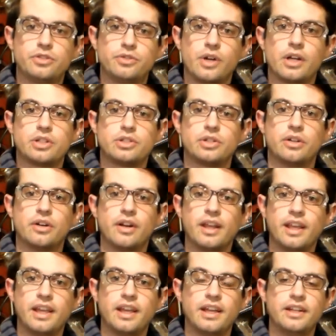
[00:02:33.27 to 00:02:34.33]
structure,
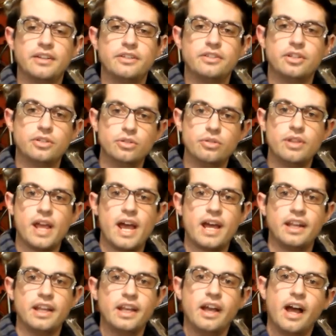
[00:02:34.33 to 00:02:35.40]
and to do
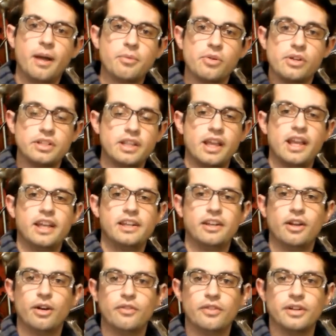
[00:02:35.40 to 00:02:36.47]
that, I'm going to hand
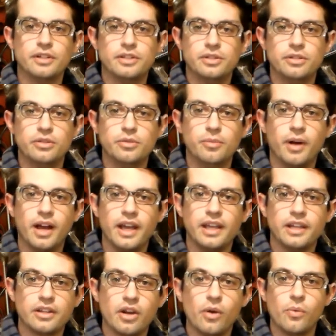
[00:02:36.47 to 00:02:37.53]
it over to
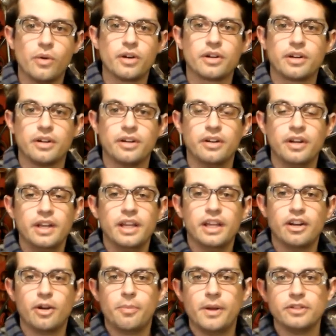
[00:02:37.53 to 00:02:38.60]
my coworker
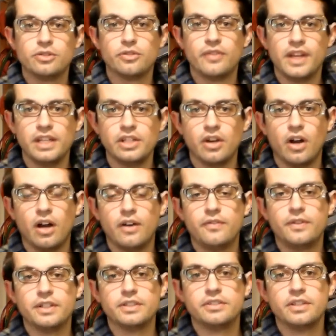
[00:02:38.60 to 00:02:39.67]
at our Pennsylvania
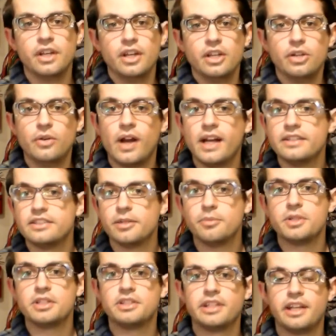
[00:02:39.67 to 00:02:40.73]
office, who has
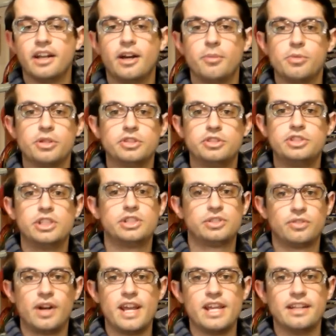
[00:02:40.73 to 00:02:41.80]
something set up that's
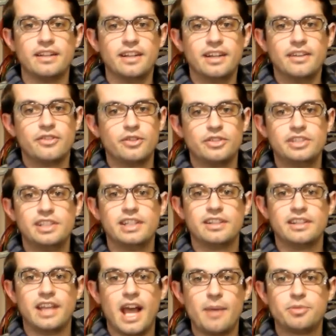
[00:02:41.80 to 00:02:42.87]
just right for
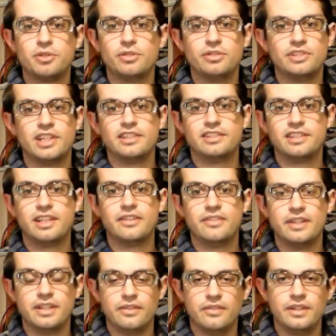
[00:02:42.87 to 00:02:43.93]
seeing the absolute
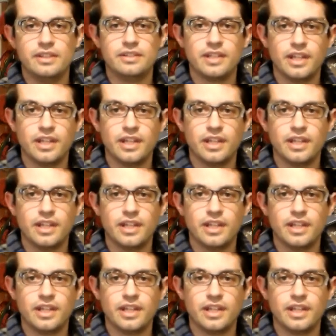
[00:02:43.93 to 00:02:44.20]
sensitivity of these